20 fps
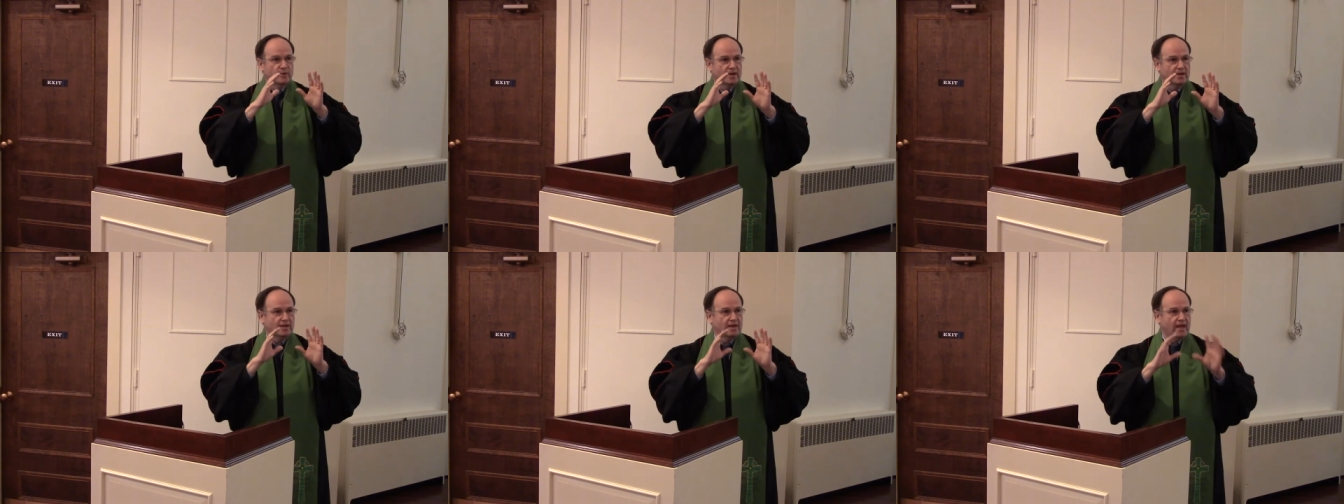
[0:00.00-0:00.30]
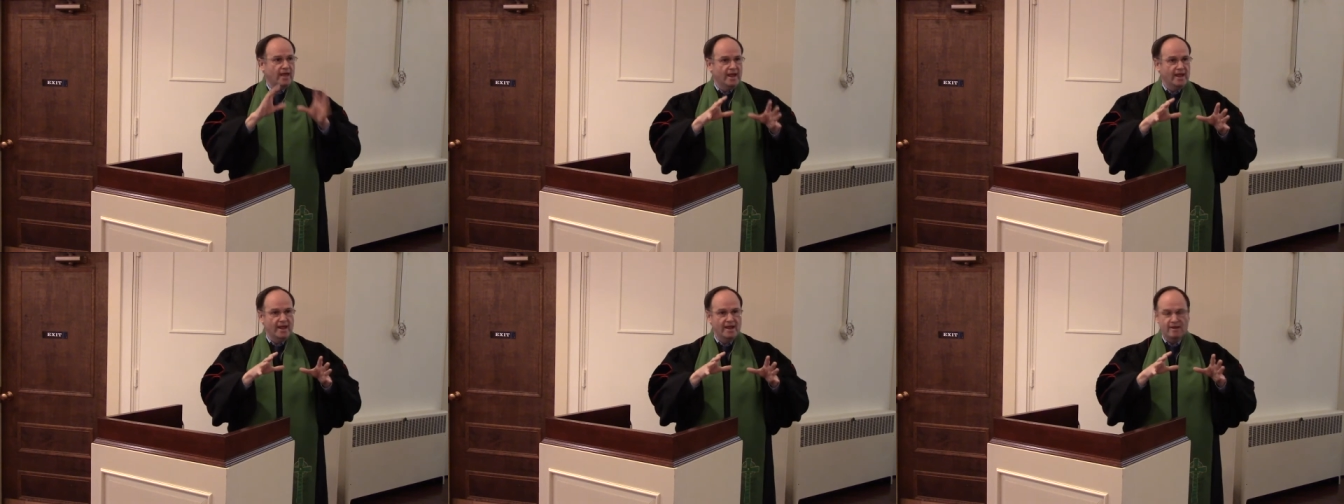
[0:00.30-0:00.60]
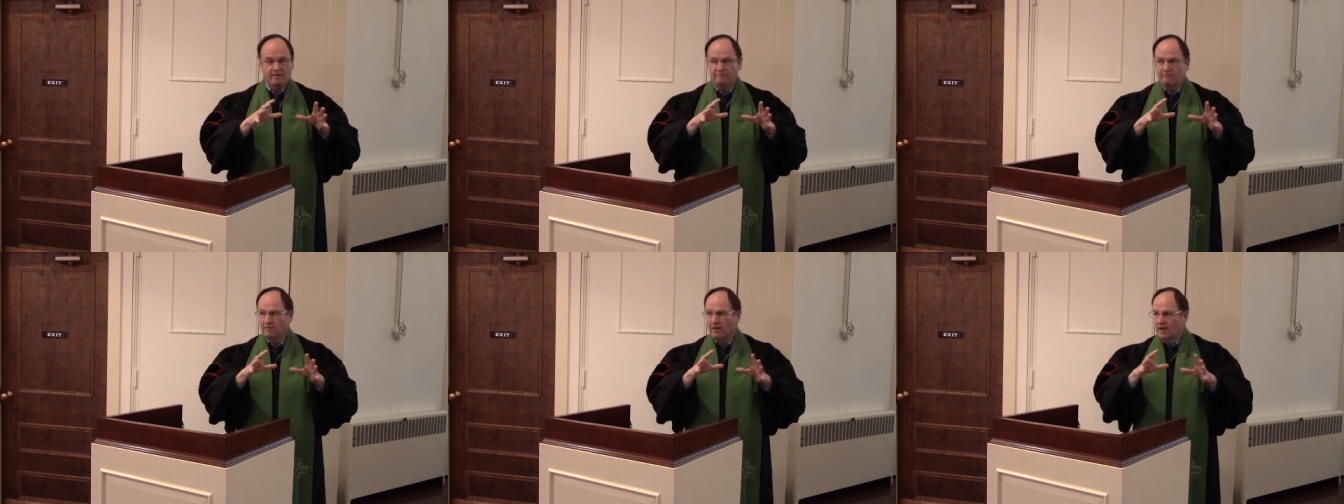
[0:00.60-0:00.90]
a
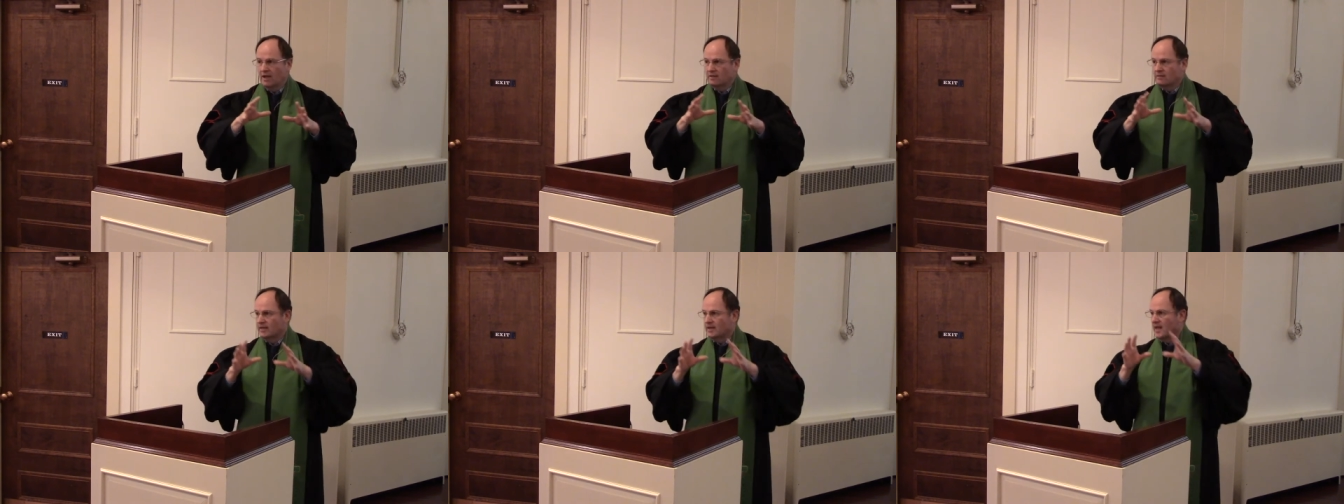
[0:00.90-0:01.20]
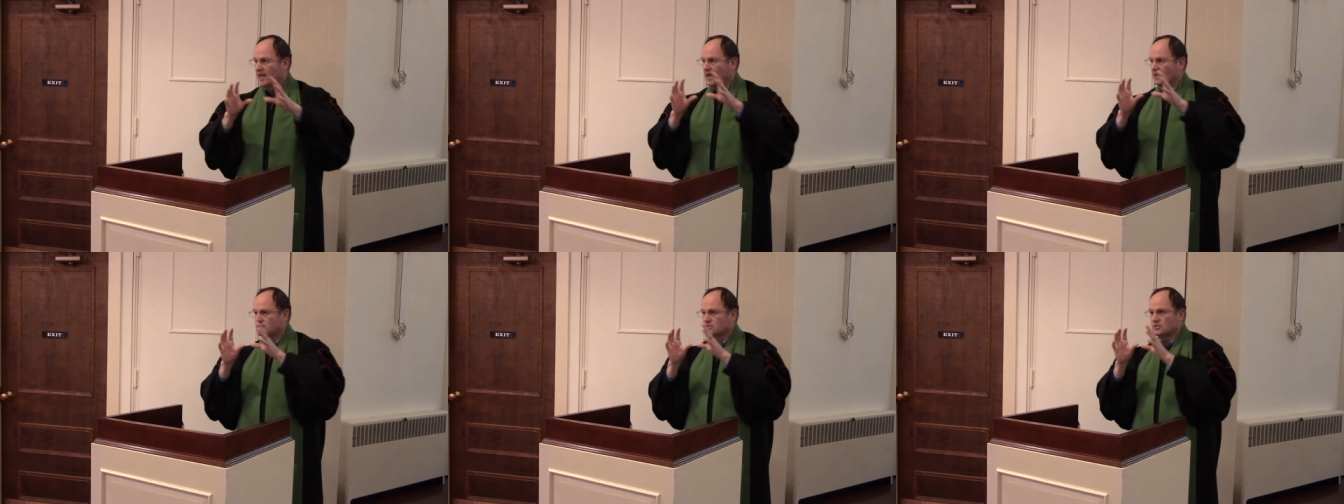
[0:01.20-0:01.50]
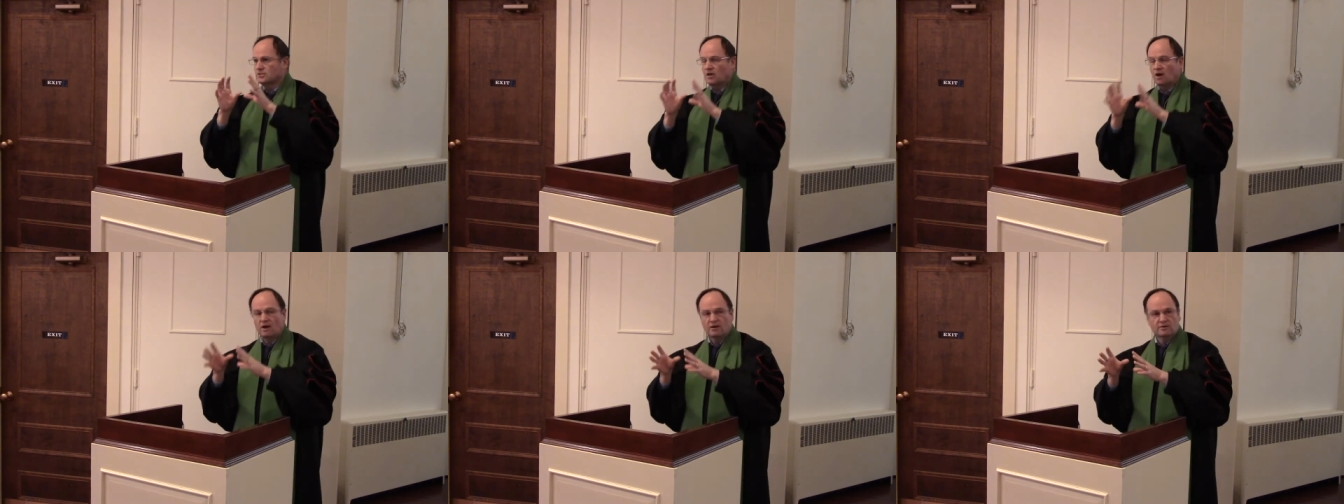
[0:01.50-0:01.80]
cave that has
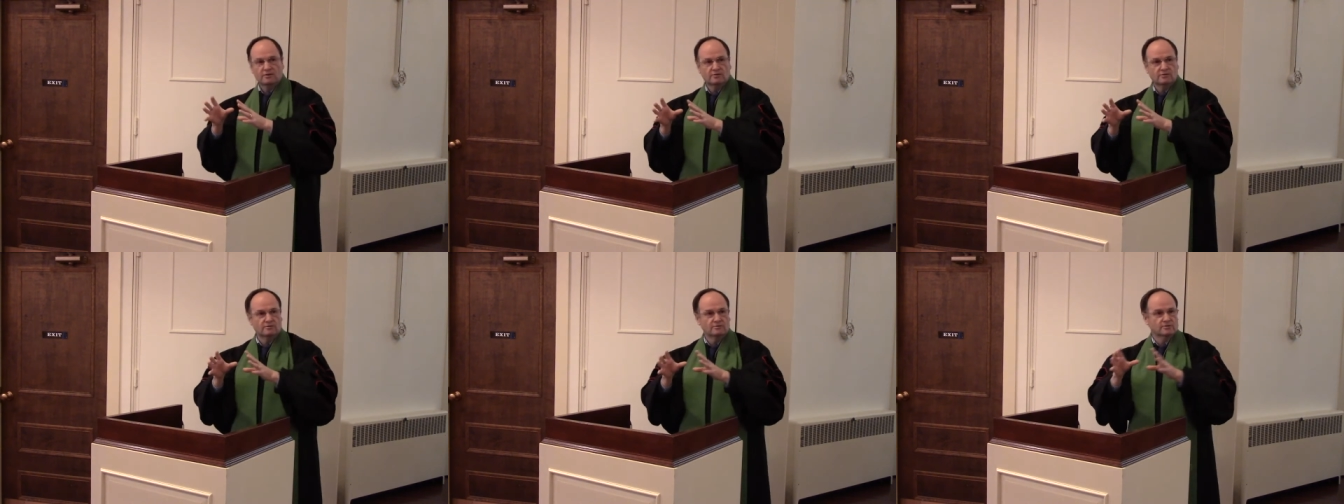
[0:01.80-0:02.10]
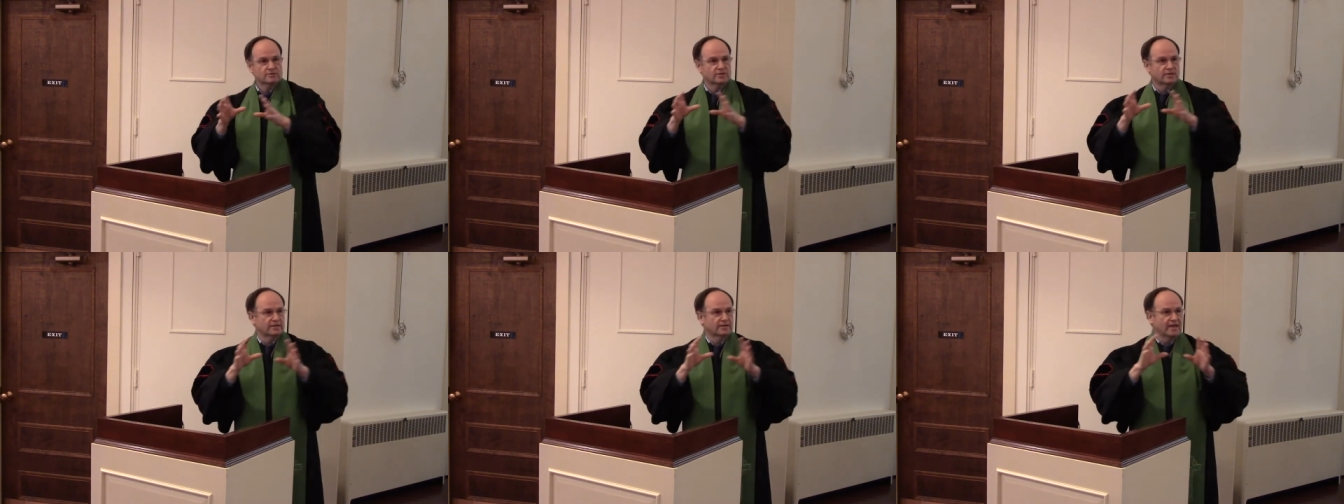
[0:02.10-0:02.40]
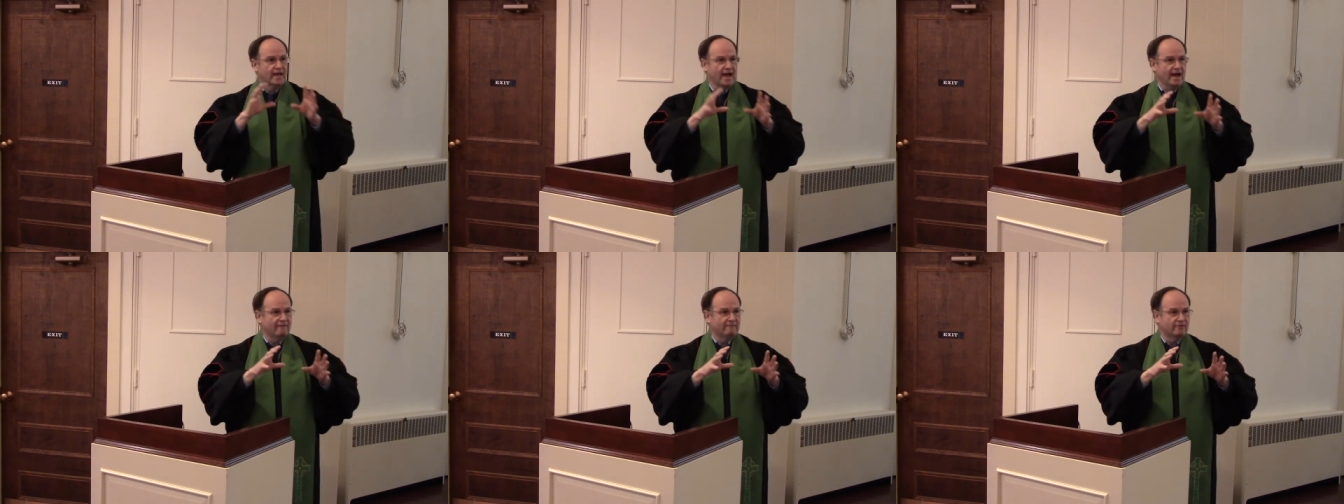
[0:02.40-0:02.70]
tunnels and
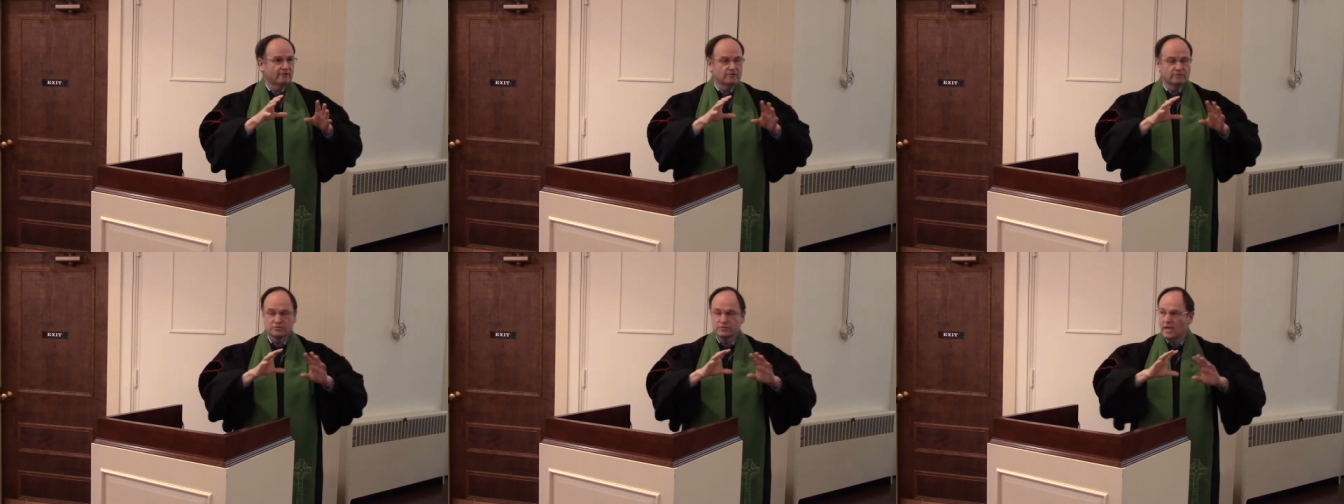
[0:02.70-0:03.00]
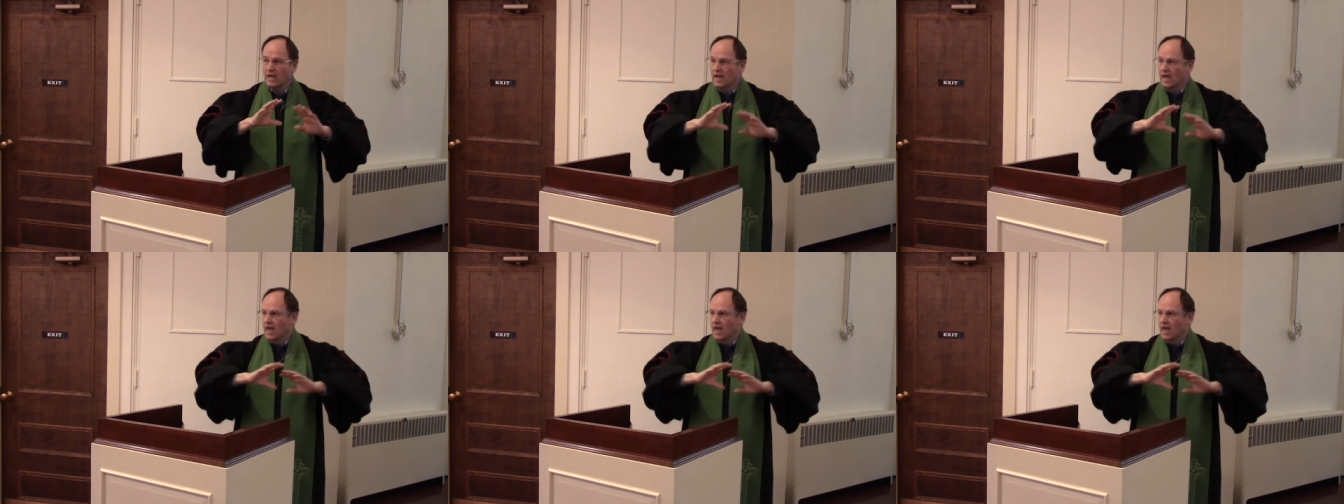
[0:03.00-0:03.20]
caverns,